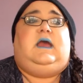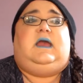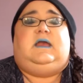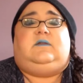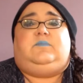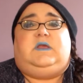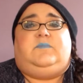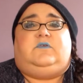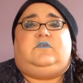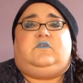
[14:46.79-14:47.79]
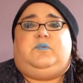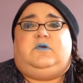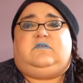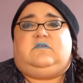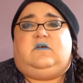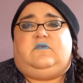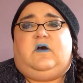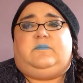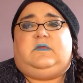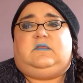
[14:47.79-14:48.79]
And people just put stuff
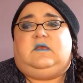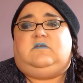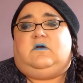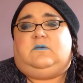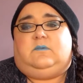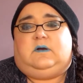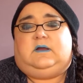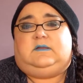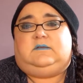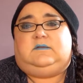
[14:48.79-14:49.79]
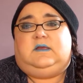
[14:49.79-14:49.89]
up that they don't want,